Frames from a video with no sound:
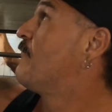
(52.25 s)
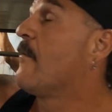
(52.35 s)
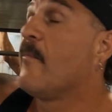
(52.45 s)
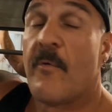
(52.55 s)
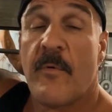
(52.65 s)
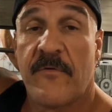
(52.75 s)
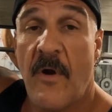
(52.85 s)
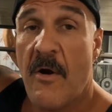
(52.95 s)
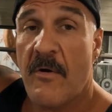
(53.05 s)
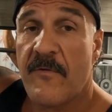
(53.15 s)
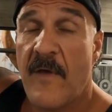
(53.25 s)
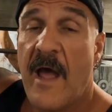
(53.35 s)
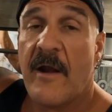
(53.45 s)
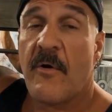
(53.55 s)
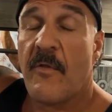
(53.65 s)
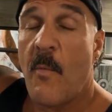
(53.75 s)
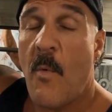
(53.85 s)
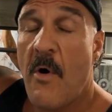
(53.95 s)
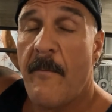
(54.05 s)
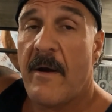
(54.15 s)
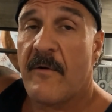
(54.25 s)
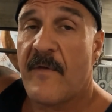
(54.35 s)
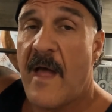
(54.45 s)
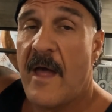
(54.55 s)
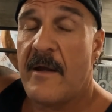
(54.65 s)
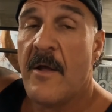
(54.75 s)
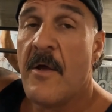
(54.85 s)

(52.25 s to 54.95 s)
from the return side or the warm air side.